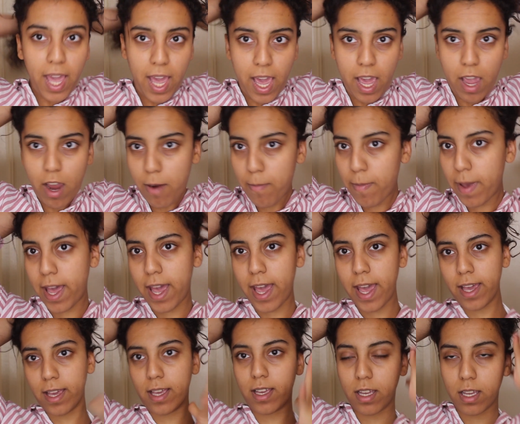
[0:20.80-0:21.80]
hair
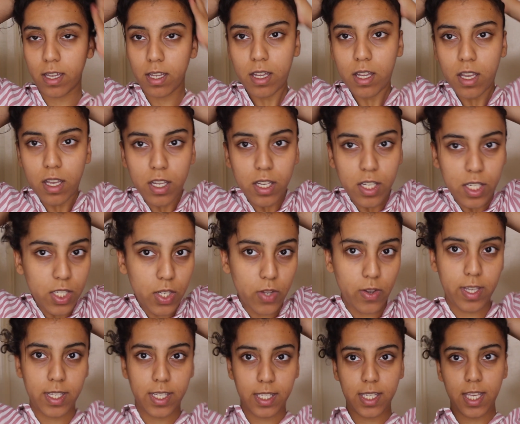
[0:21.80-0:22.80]
back so
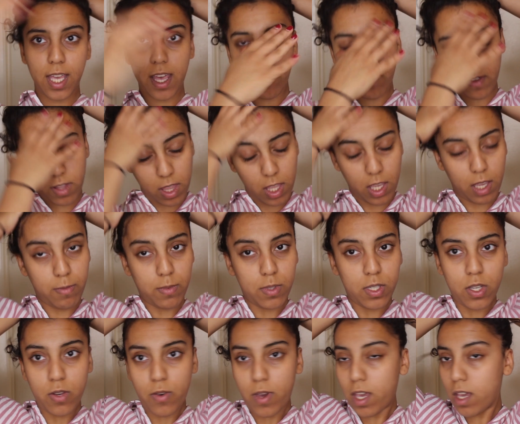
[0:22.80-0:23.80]
I see everything I'm
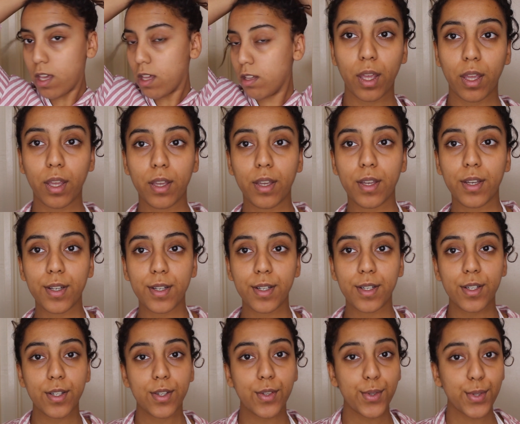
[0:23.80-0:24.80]
doing.
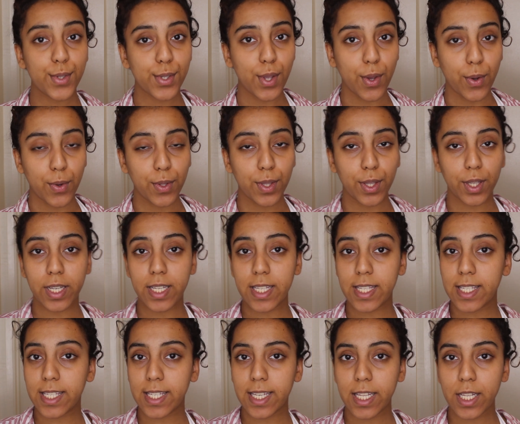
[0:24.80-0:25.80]
So the
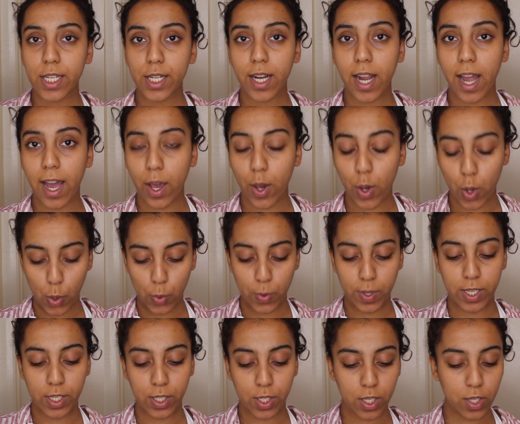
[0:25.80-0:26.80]
concealer I
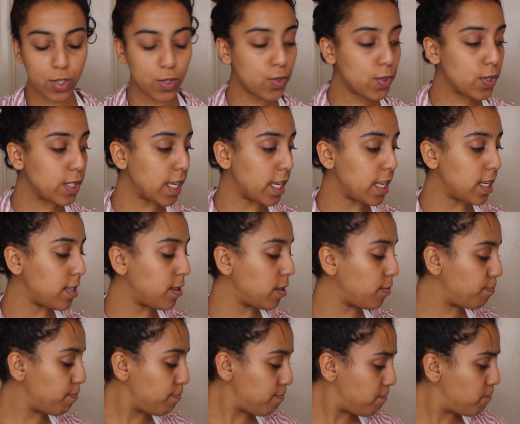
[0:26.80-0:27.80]
always use,
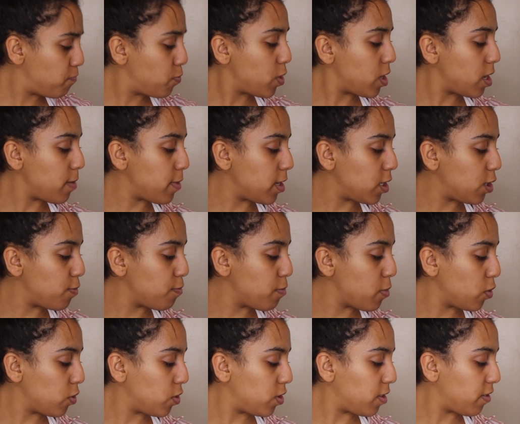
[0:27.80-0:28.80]
and pretty much
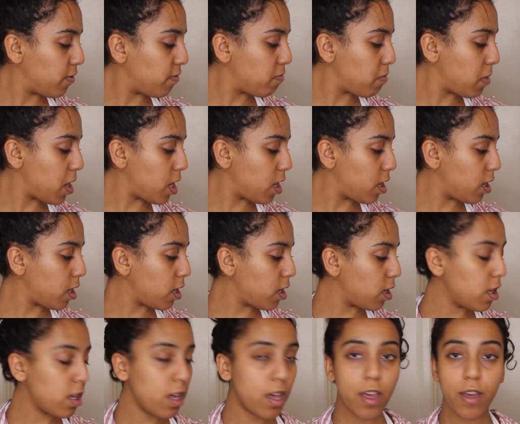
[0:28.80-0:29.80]
most of
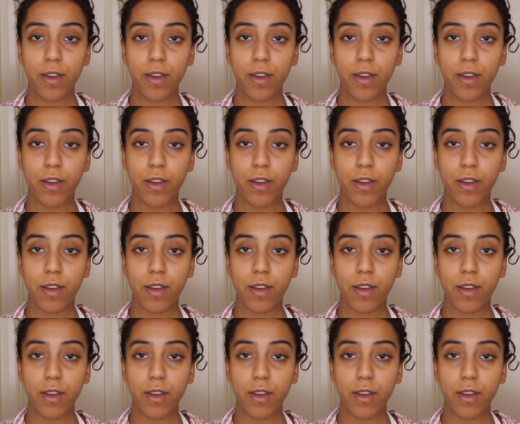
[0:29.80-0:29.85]
my